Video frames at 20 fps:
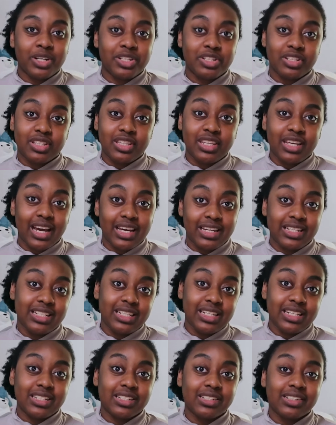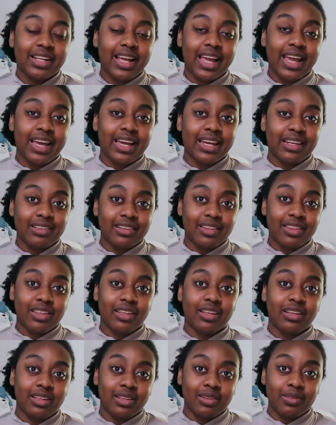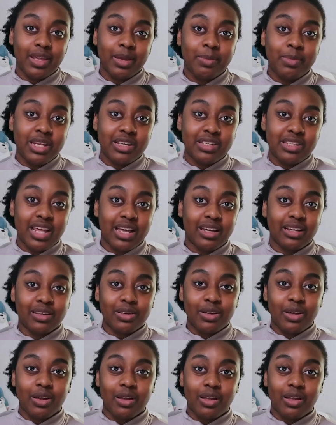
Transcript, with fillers: which is the ideal and the image that